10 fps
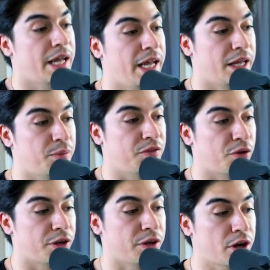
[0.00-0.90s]
And
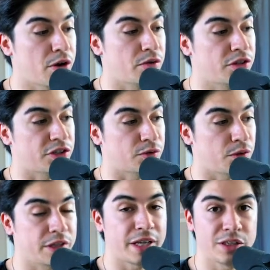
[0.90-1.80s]
before you go, just
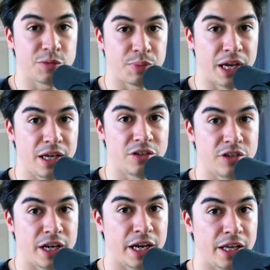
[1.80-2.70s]
look down this page
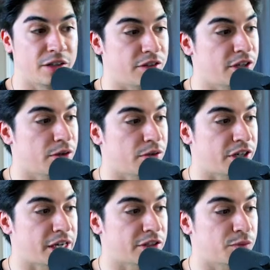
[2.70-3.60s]
and,
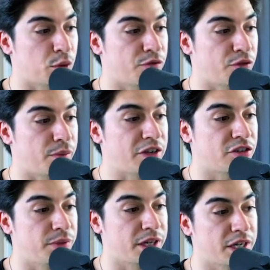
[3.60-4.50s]
check out some more
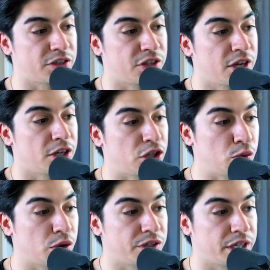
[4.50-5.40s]
information because you
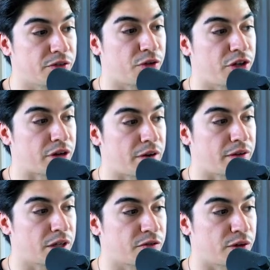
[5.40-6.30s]
will need a free trial
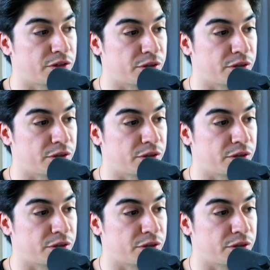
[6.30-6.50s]
ClickFunnels.